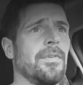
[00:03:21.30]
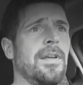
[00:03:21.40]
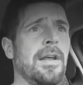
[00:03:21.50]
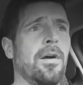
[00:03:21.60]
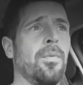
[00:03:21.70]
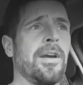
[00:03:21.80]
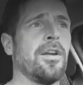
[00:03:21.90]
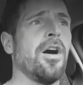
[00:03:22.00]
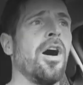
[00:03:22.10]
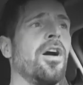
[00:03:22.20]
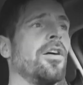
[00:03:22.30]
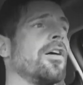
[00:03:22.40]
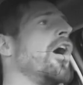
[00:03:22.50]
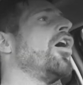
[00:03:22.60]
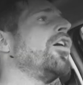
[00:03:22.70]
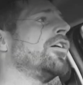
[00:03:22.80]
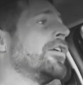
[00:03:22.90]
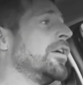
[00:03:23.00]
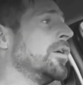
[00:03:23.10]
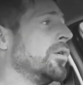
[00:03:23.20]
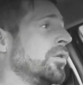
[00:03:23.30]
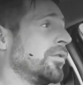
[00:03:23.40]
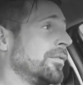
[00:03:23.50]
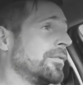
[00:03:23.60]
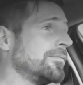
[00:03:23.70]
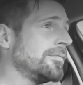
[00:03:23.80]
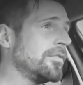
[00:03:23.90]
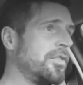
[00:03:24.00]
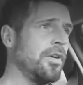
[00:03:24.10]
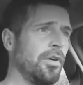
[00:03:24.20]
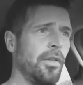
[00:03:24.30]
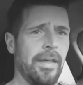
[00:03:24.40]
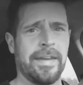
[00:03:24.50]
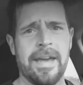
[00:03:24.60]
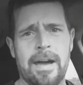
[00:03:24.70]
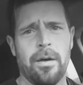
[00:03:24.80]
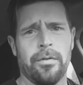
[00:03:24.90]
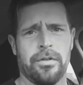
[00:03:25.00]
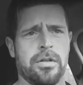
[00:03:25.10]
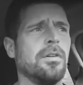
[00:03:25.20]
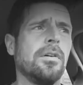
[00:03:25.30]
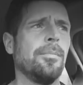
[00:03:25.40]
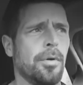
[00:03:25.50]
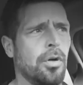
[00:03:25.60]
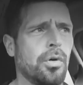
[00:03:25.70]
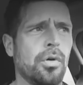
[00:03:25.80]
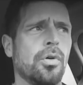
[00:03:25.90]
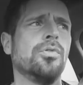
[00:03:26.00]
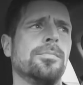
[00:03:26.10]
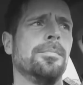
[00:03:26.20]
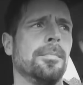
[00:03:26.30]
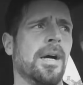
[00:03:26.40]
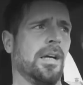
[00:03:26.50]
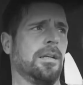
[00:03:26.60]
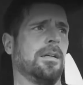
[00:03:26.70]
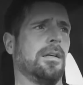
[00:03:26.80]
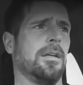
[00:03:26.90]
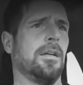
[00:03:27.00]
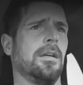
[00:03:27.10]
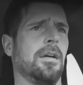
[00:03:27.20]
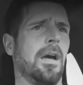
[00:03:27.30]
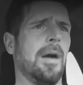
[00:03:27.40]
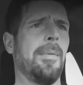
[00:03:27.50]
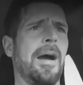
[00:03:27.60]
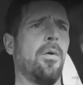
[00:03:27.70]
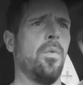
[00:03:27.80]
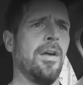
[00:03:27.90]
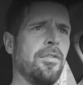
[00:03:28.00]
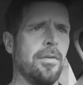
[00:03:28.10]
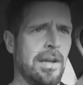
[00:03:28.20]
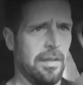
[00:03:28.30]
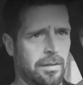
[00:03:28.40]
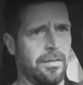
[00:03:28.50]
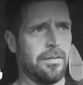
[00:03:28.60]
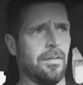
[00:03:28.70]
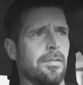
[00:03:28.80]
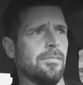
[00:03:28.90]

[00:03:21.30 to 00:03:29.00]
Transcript: you know, we can all argue till the cows come home about whether it's